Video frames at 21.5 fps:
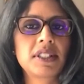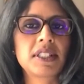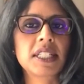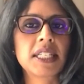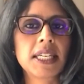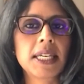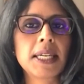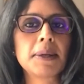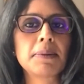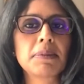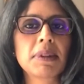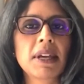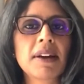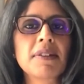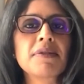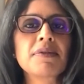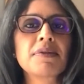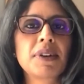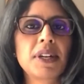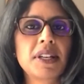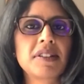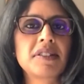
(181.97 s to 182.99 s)
to keep that
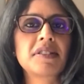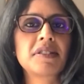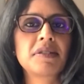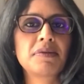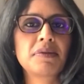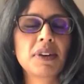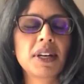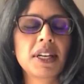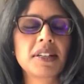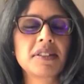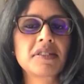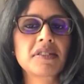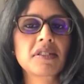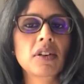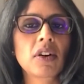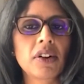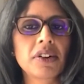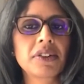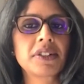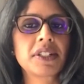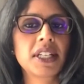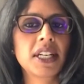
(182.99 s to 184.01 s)
face to face
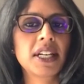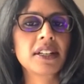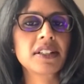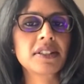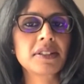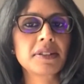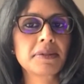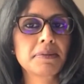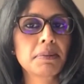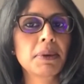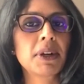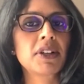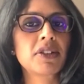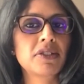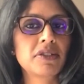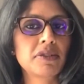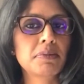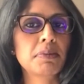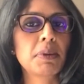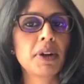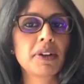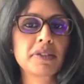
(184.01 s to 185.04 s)
contact as much
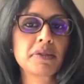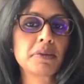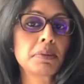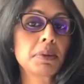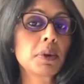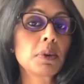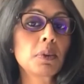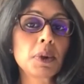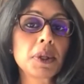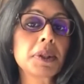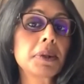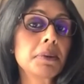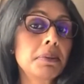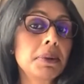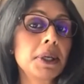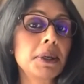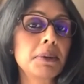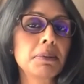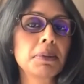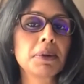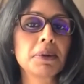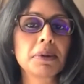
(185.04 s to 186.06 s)
as possible with the
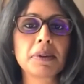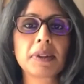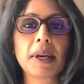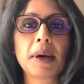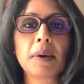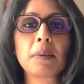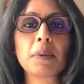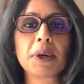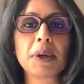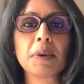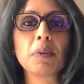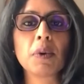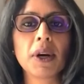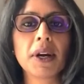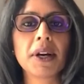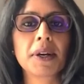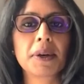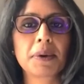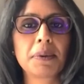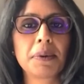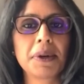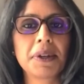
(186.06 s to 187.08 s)
people that we
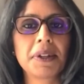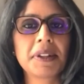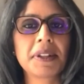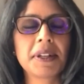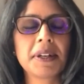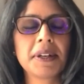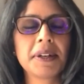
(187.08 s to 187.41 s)
work with.